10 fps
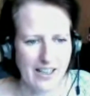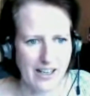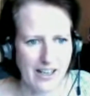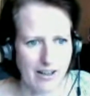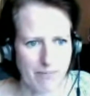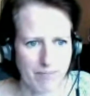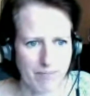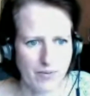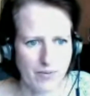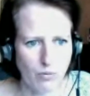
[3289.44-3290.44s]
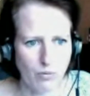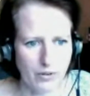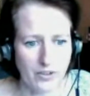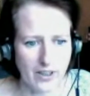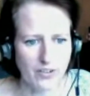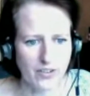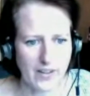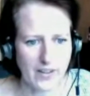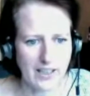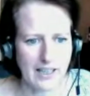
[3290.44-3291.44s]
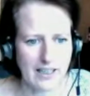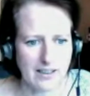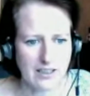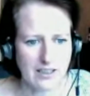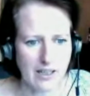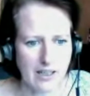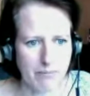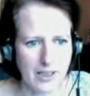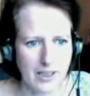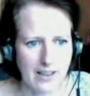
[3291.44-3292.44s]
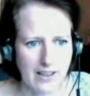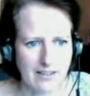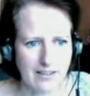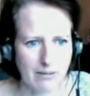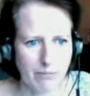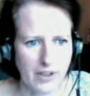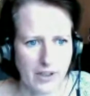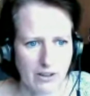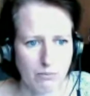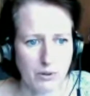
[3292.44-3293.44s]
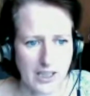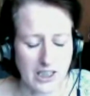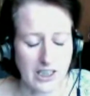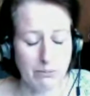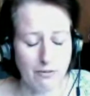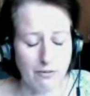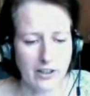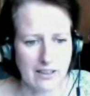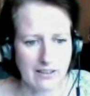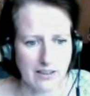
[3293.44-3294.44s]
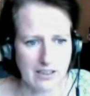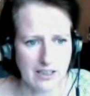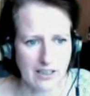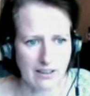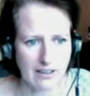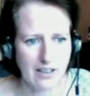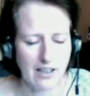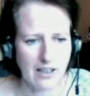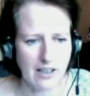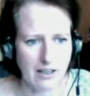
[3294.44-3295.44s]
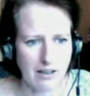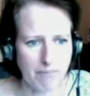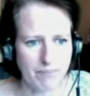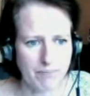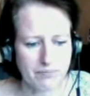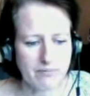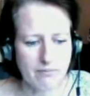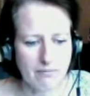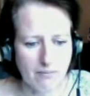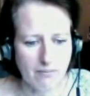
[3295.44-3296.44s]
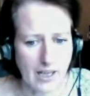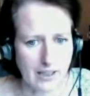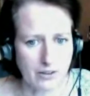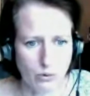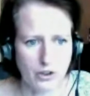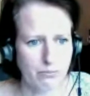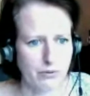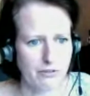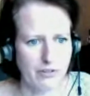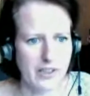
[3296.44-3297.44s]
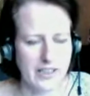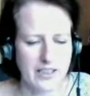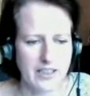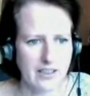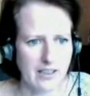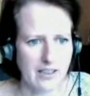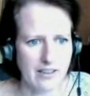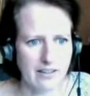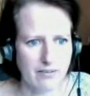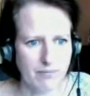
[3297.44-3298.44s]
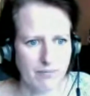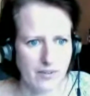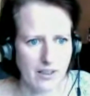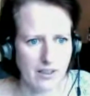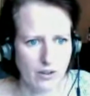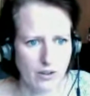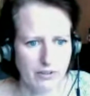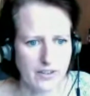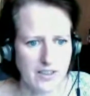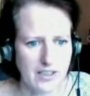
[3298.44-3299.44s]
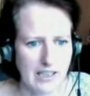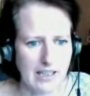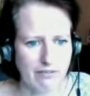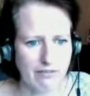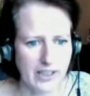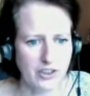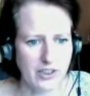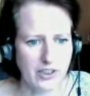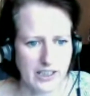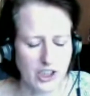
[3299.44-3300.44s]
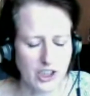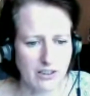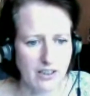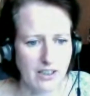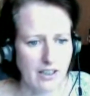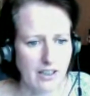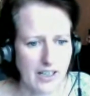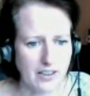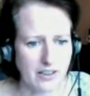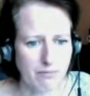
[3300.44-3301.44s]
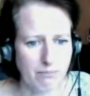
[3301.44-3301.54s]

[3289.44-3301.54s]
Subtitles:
the results they get, but I think it's something that could potentially be very exciting and would provide university level education at a